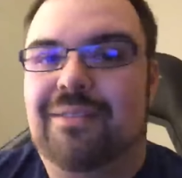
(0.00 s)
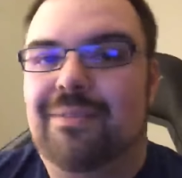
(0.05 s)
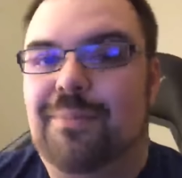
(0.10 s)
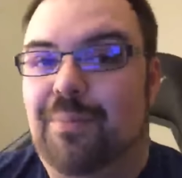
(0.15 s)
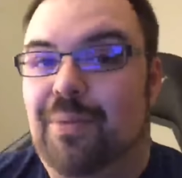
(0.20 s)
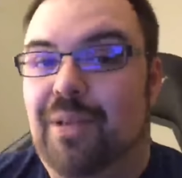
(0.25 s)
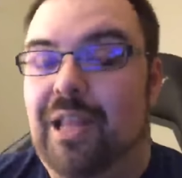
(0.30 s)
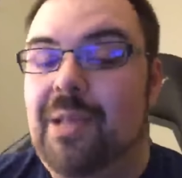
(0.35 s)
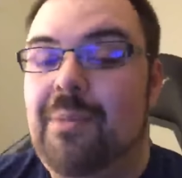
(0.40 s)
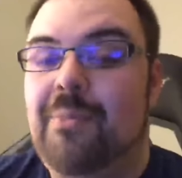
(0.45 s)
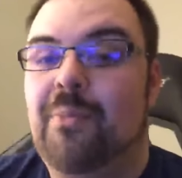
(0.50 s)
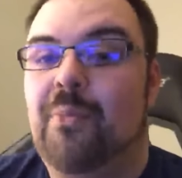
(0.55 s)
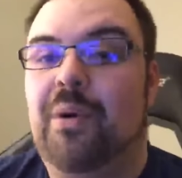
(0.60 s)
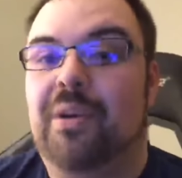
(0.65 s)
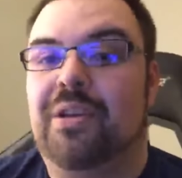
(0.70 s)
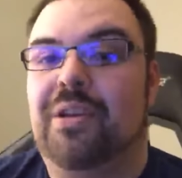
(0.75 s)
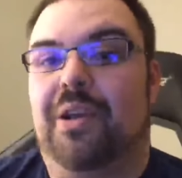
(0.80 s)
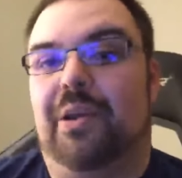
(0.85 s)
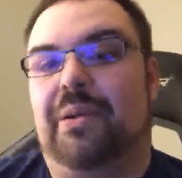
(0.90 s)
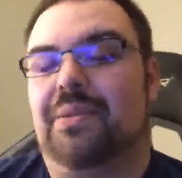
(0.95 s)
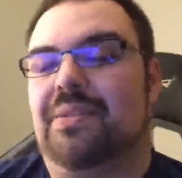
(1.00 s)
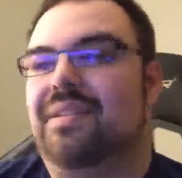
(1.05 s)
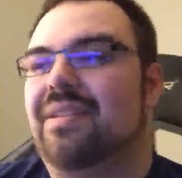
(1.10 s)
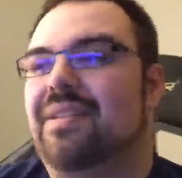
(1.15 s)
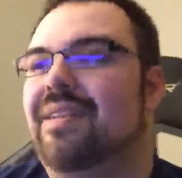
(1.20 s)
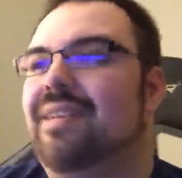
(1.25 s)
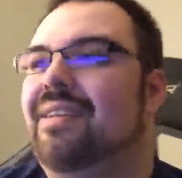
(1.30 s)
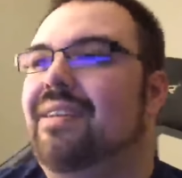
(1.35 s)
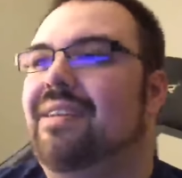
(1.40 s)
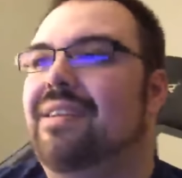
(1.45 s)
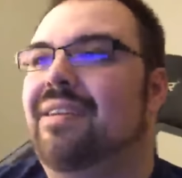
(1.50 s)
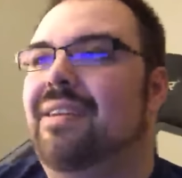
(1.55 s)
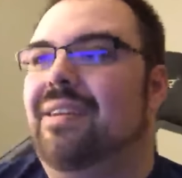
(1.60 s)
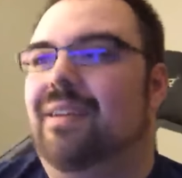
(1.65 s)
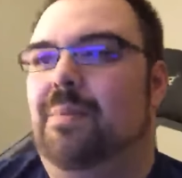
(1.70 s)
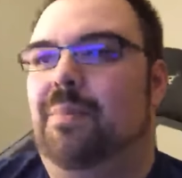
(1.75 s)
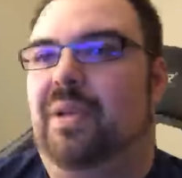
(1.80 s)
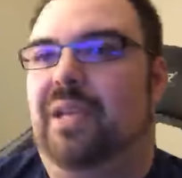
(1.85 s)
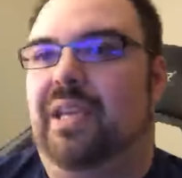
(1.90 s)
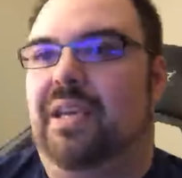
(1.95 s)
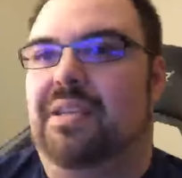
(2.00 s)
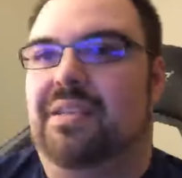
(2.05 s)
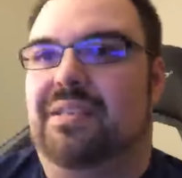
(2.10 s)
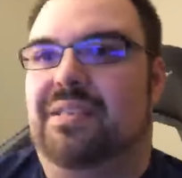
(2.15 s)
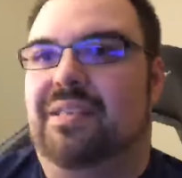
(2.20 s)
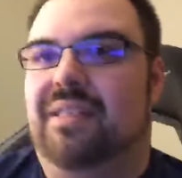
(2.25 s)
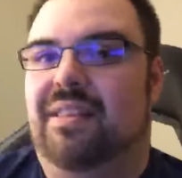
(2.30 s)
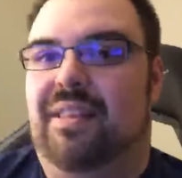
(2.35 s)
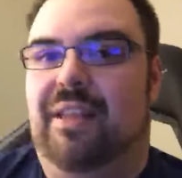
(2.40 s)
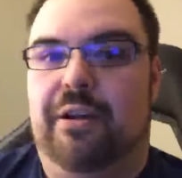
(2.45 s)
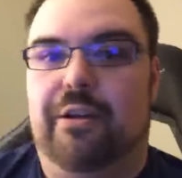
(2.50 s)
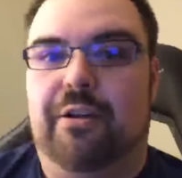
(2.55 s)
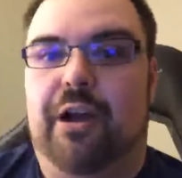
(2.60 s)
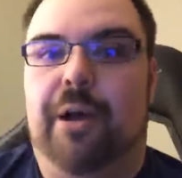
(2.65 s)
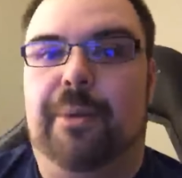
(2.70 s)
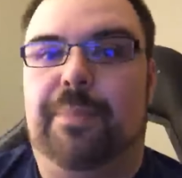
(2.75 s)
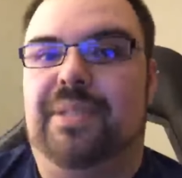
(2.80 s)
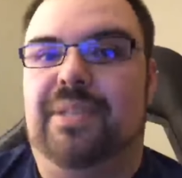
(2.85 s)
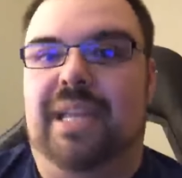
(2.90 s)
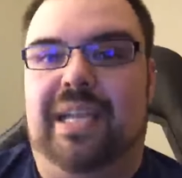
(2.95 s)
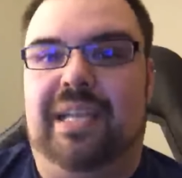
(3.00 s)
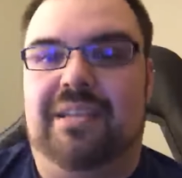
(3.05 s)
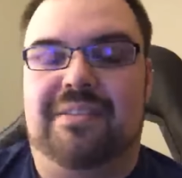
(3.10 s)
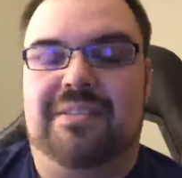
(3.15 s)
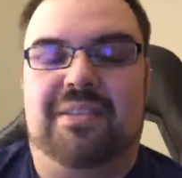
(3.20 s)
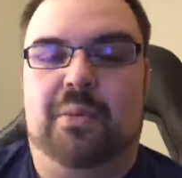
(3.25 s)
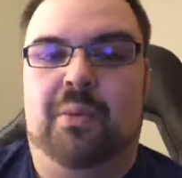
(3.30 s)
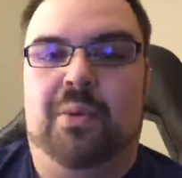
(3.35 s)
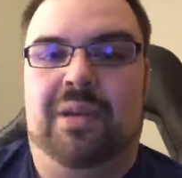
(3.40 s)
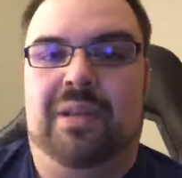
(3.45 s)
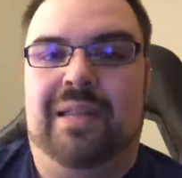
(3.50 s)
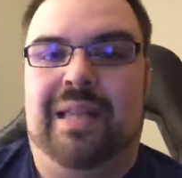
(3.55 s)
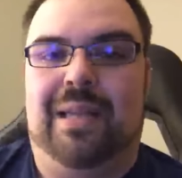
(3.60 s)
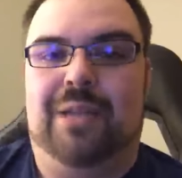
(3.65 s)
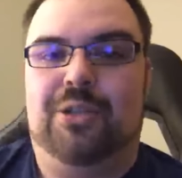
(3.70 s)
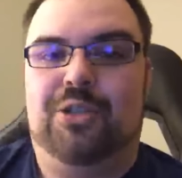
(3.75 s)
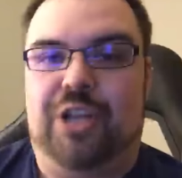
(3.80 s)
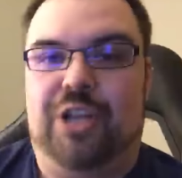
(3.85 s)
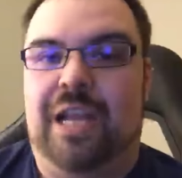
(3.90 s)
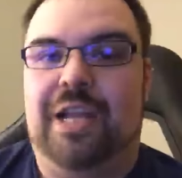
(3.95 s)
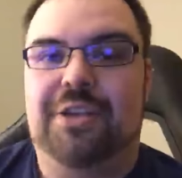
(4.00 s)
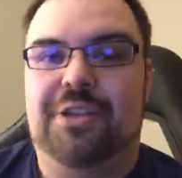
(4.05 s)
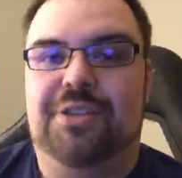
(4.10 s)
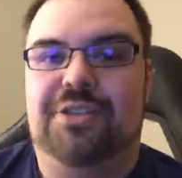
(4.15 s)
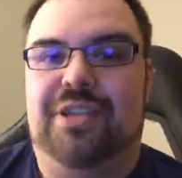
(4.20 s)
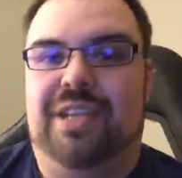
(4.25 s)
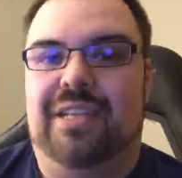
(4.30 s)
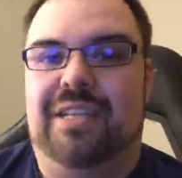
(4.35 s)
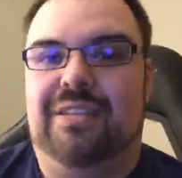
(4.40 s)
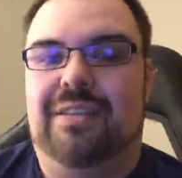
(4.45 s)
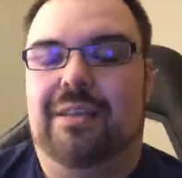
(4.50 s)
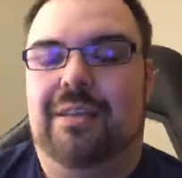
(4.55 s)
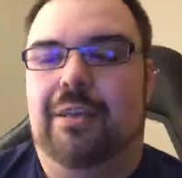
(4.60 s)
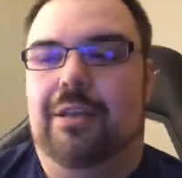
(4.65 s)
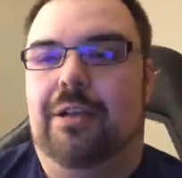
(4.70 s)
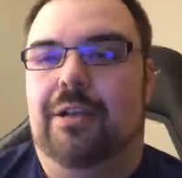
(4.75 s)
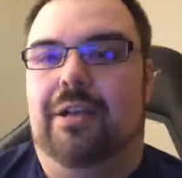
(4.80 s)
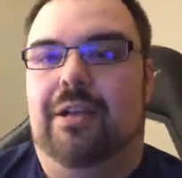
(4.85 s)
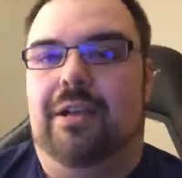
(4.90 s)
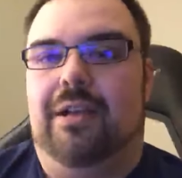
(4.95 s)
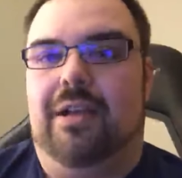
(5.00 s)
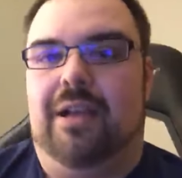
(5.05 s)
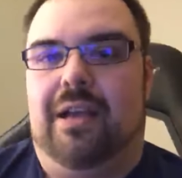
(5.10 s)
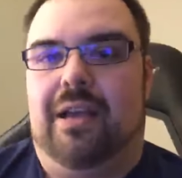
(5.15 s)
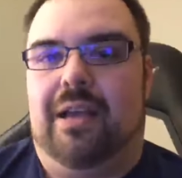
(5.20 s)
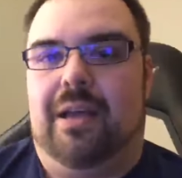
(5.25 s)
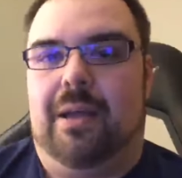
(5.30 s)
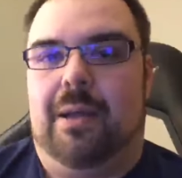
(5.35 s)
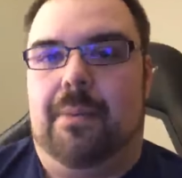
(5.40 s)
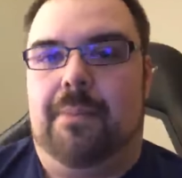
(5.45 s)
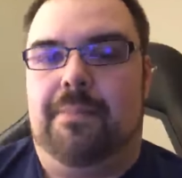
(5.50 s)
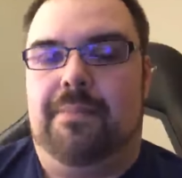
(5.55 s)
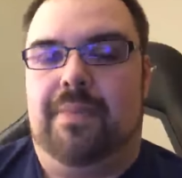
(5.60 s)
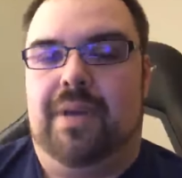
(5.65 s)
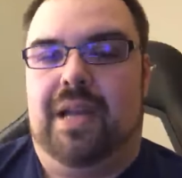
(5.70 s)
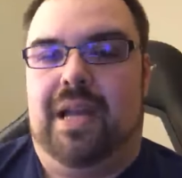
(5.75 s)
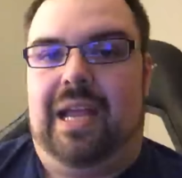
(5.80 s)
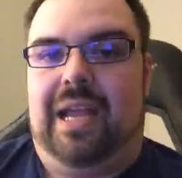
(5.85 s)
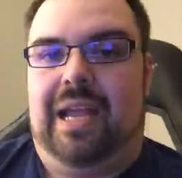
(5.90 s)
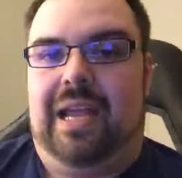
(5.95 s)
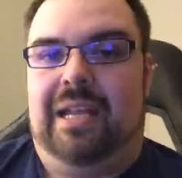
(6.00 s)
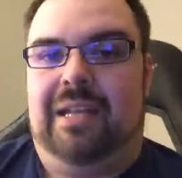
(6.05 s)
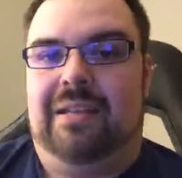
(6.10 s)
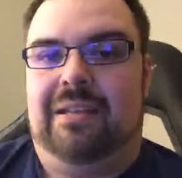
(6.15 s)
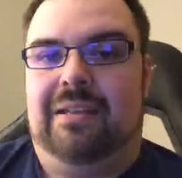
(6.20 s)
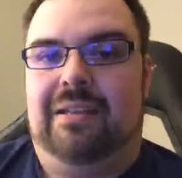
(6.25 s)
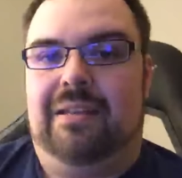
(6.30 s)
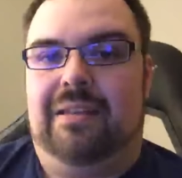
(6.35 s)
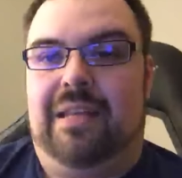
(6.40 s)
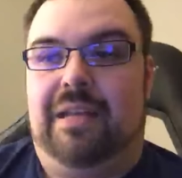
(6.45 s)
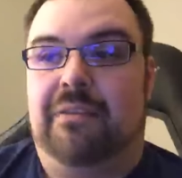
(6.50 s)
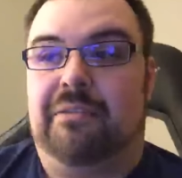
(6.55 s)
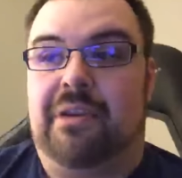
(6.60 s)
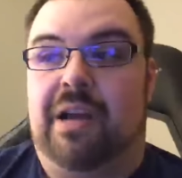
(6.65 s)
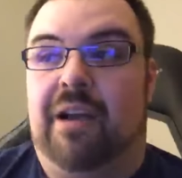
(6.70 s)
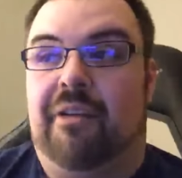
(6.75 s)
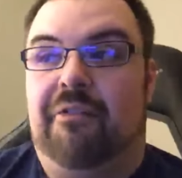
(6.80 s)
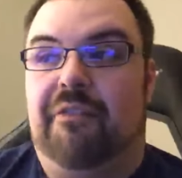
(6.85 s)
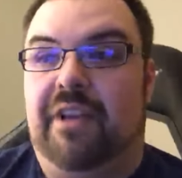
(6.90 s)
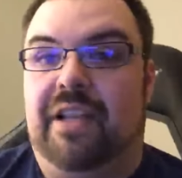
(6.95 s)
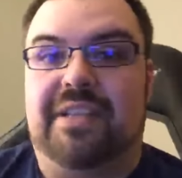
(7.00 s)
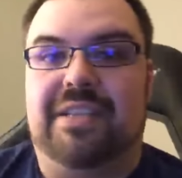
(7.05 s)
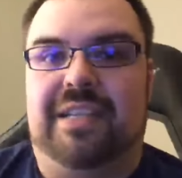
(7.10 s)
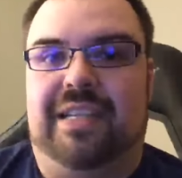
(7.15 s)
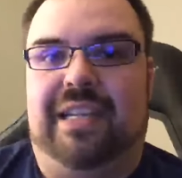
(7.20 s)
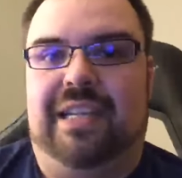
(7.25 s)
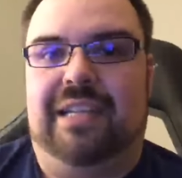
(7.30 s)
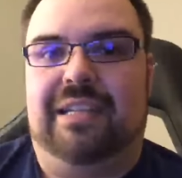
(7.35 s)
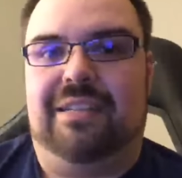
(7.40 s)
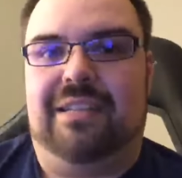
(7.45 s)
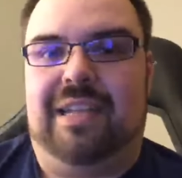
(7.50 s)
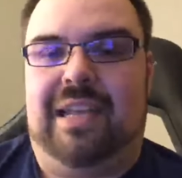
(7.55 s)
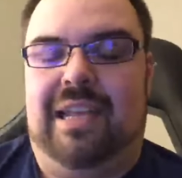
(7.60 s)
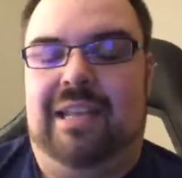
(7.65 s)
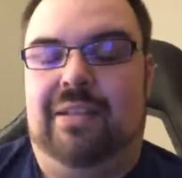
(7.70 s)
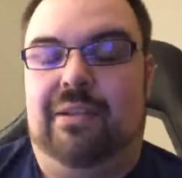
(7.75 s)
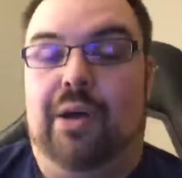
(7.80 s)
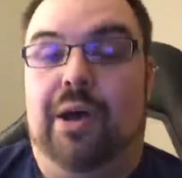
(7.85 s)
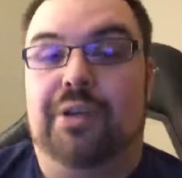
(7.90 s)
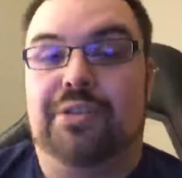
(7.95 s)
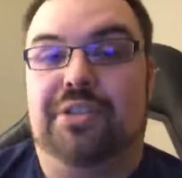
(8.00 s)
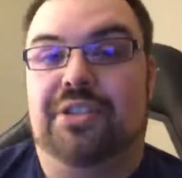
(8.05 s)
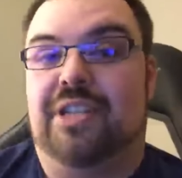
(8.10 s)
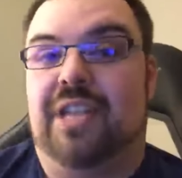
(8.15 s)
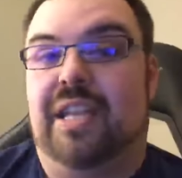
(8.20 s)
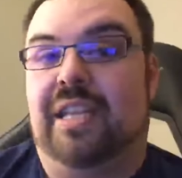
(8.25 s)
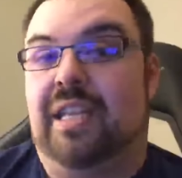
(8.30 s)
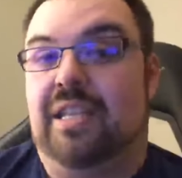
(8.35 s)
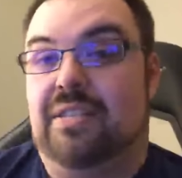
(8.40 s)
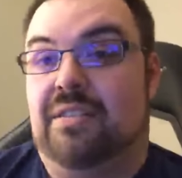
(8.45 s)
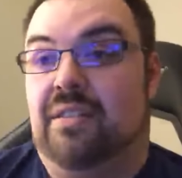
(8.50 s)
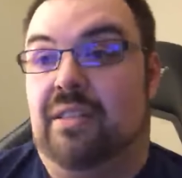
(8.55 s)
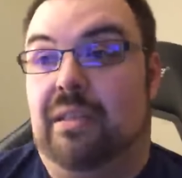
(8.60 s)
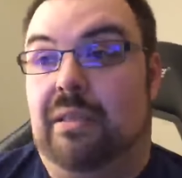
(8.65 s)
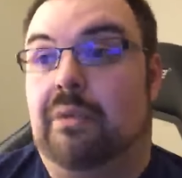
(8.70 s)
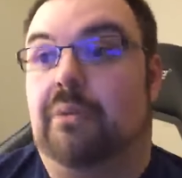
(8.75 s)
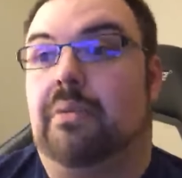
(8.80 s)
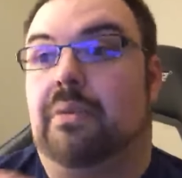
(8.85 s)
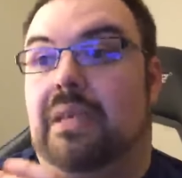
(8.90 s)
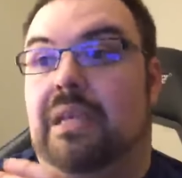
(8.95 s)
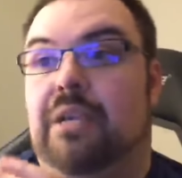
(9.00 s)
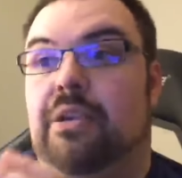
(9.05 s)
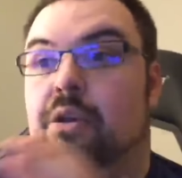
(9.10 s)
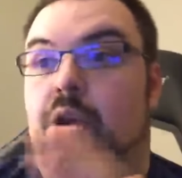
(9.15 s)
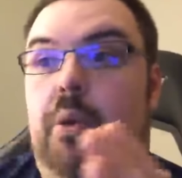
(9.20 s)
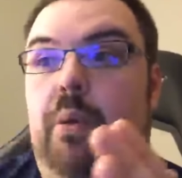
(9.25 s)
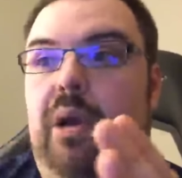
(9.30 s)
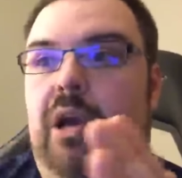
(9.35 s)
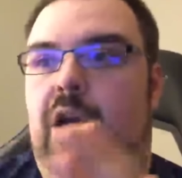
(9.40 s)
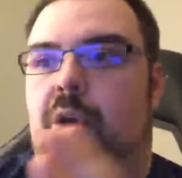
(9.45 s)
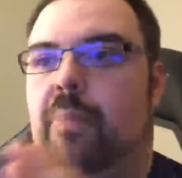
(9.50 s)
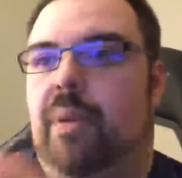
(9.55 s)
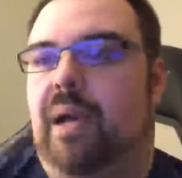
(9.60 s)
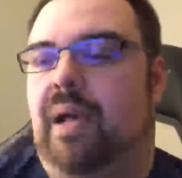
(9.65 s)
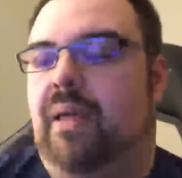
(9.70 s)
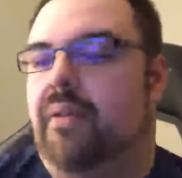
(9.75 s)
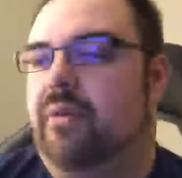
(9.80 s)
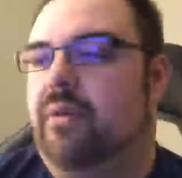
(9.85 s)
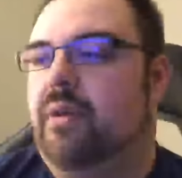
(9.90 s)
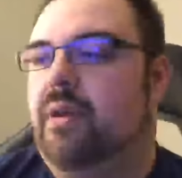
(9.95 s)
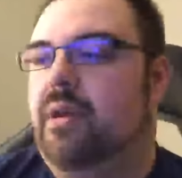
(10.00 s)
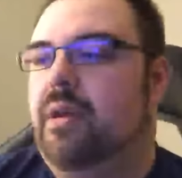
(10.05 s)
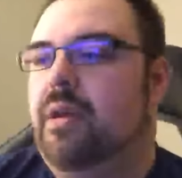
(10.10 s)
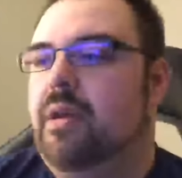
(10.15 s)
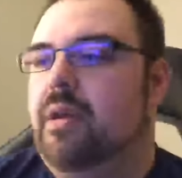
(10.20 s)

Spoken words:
Blame Windows because their update is the one that changed it, and they're not fixing it. And Logitech is literally no help either.